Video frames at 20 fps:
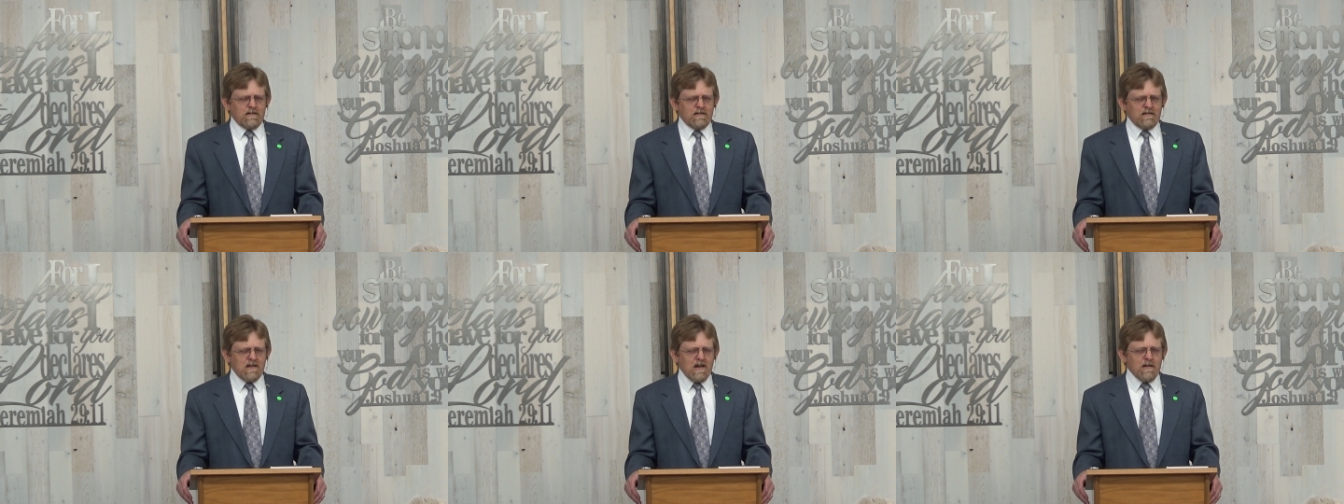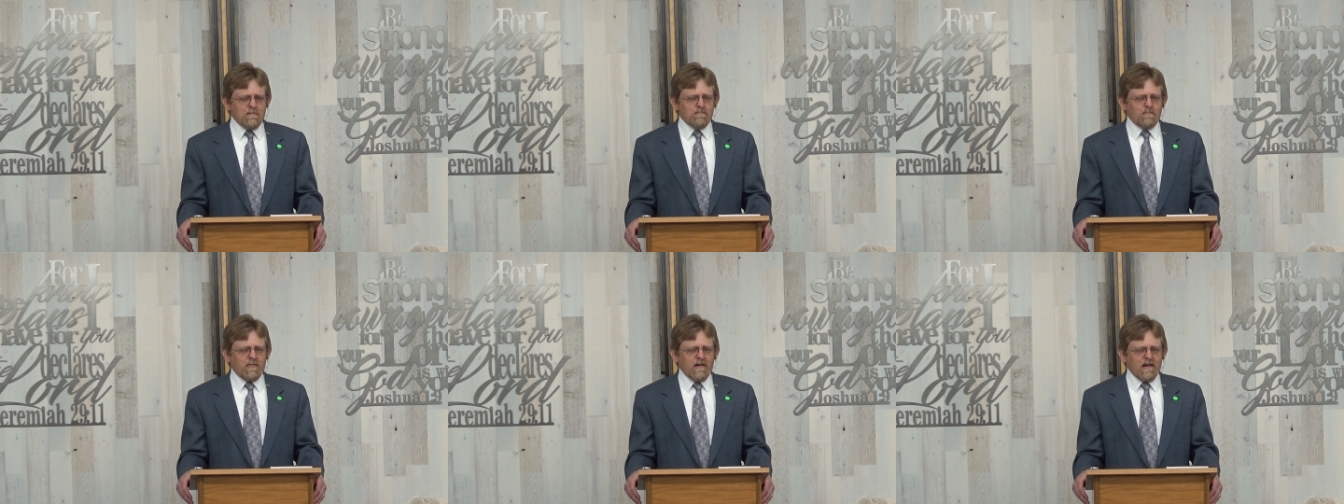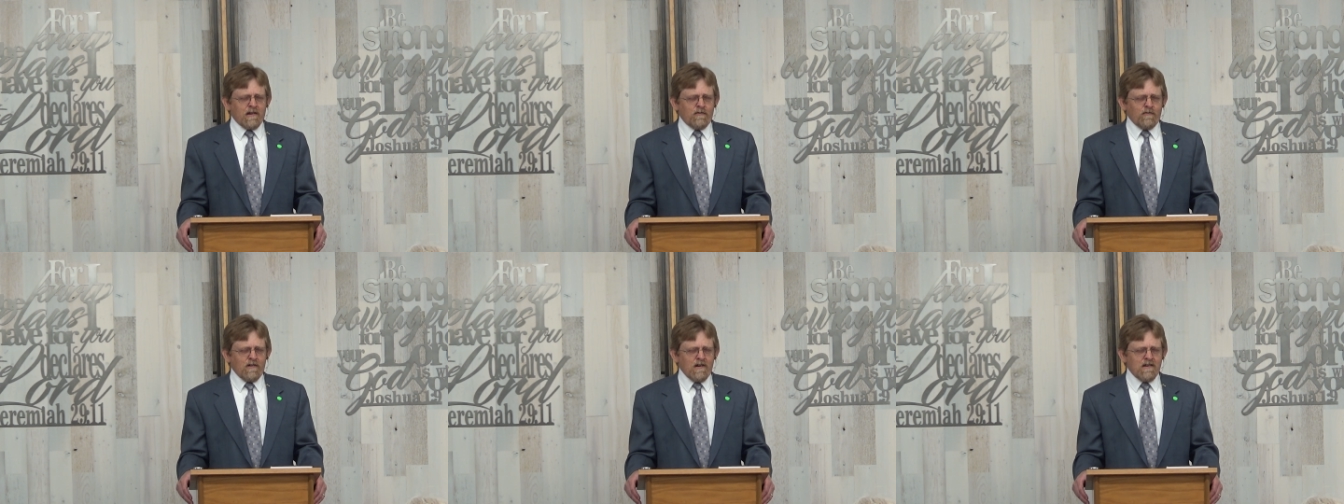Yet,
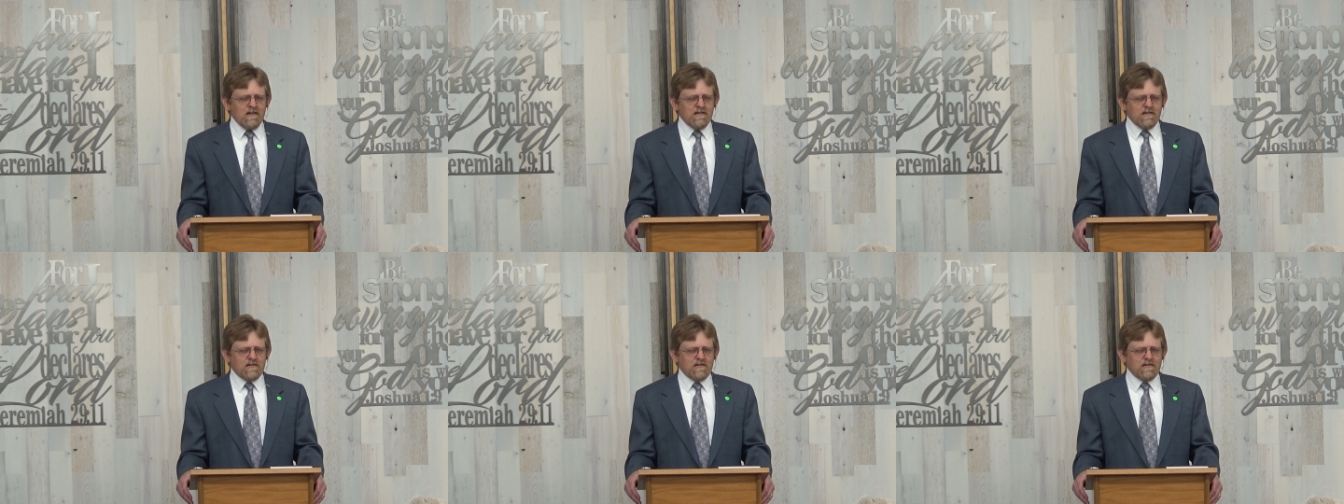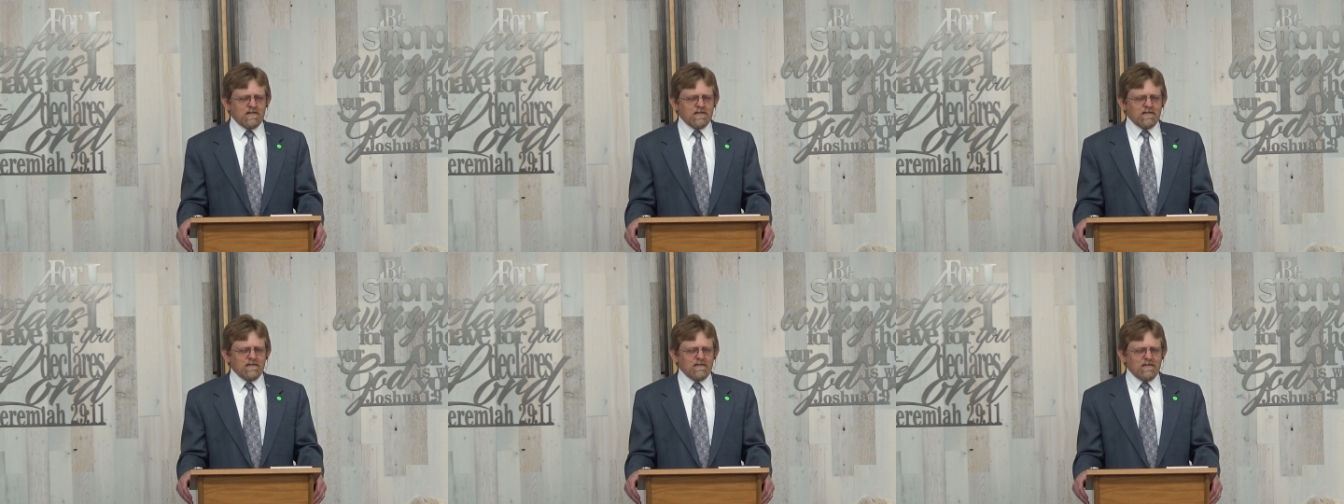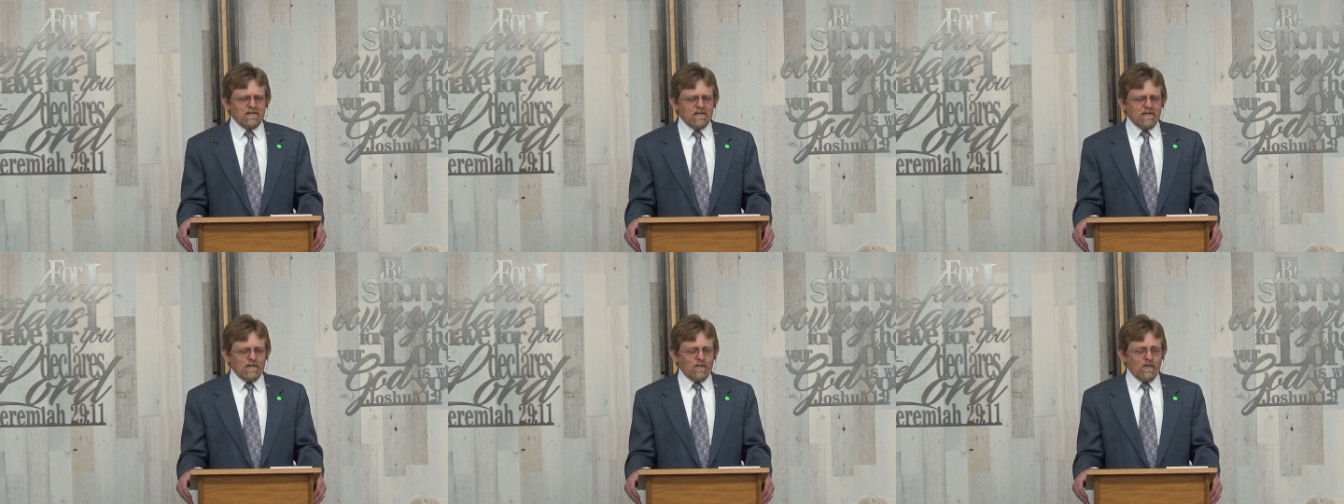by grace,
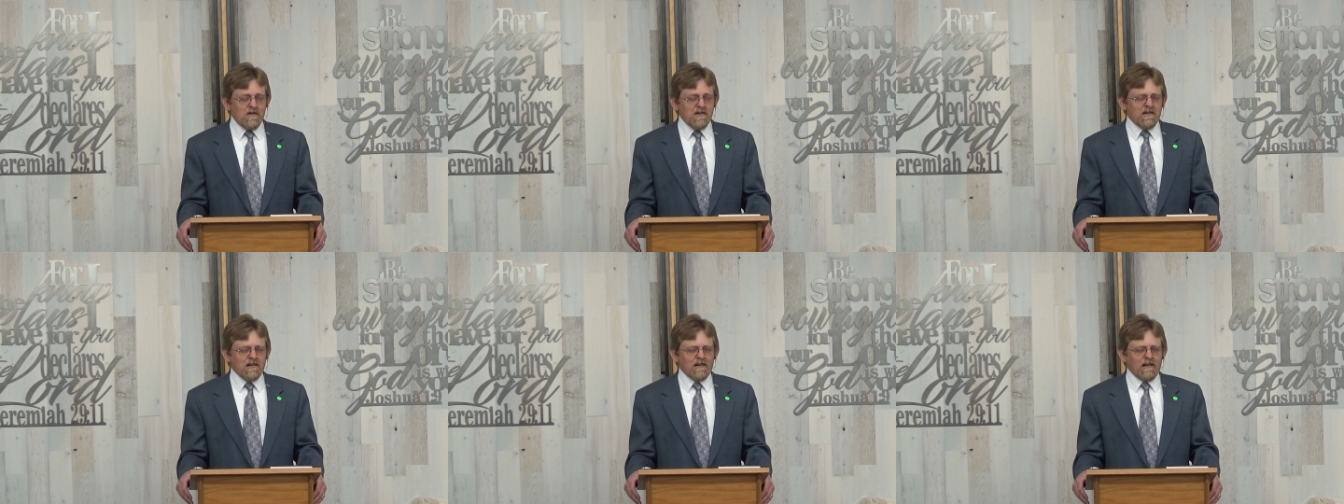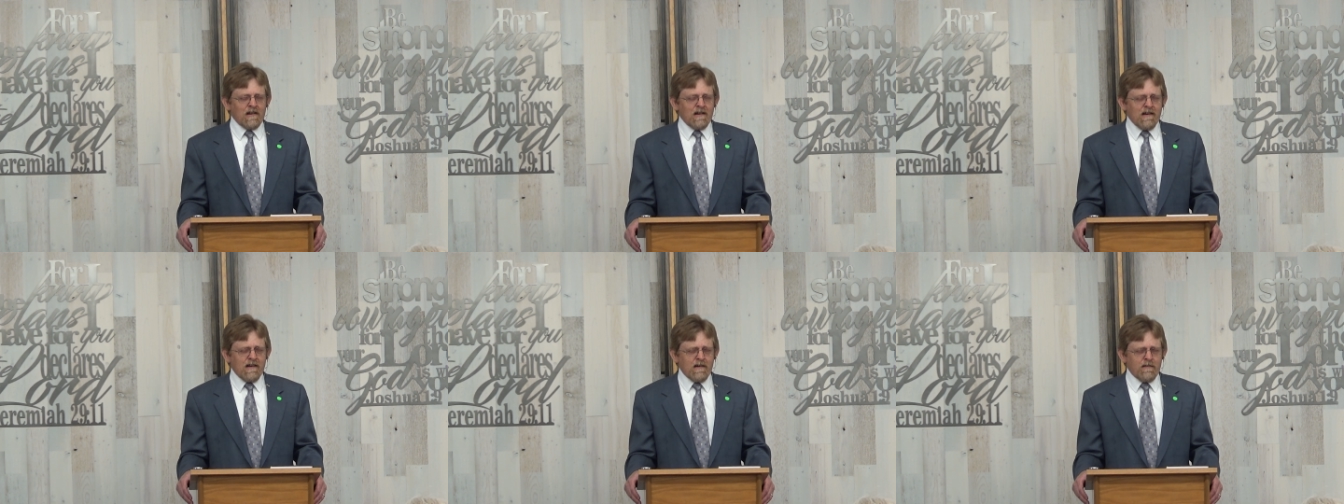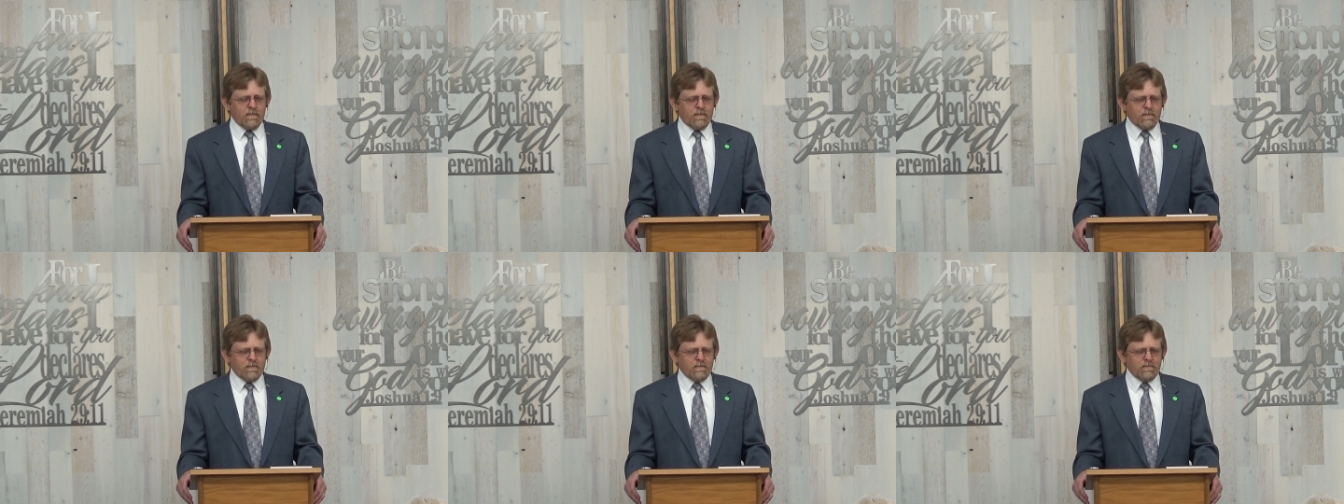we can
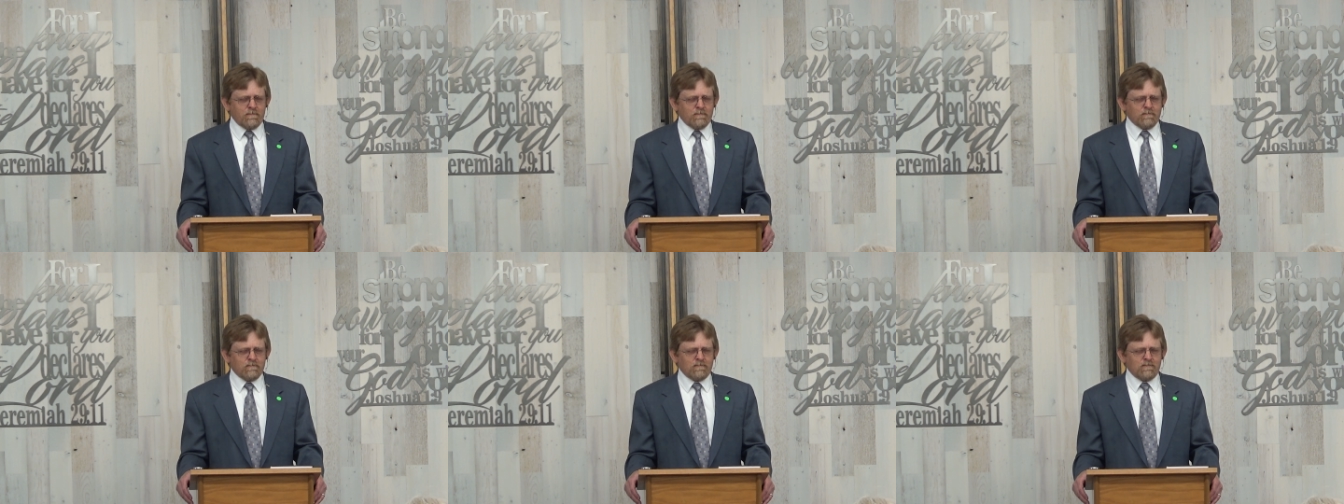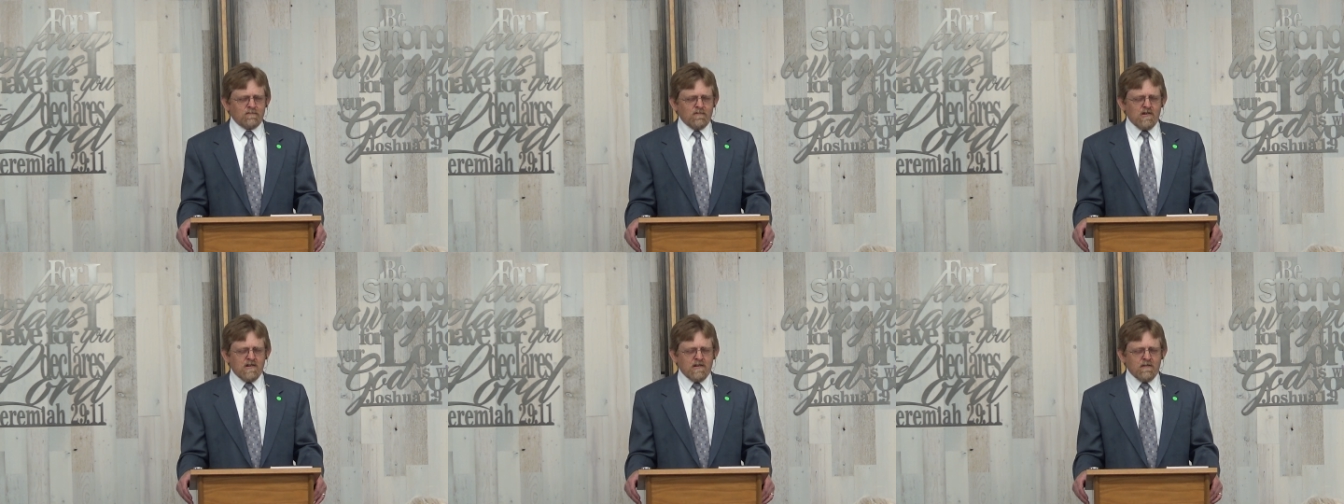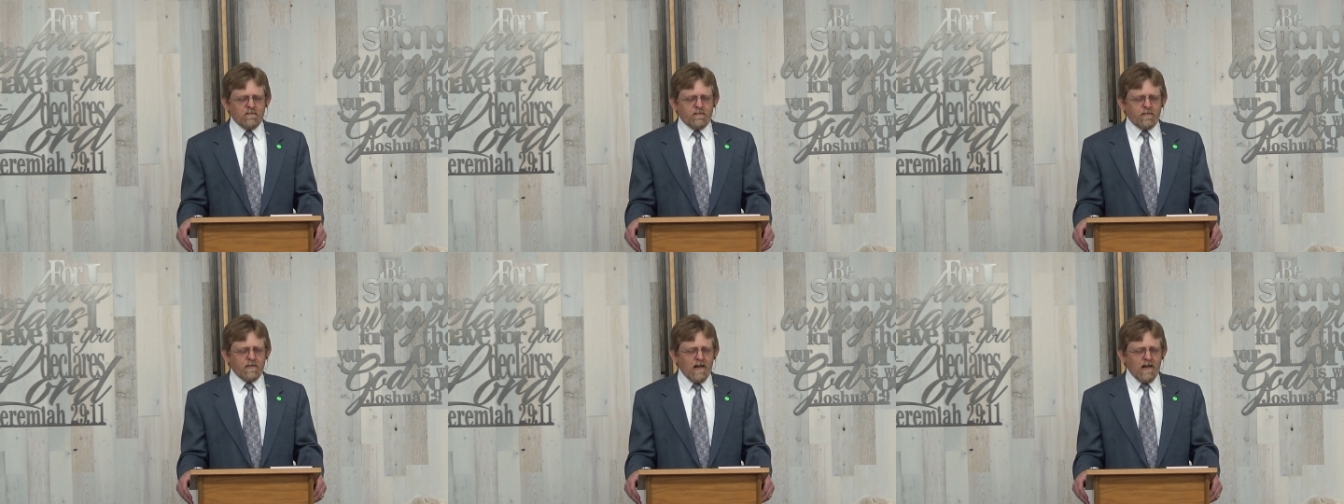laugh, we can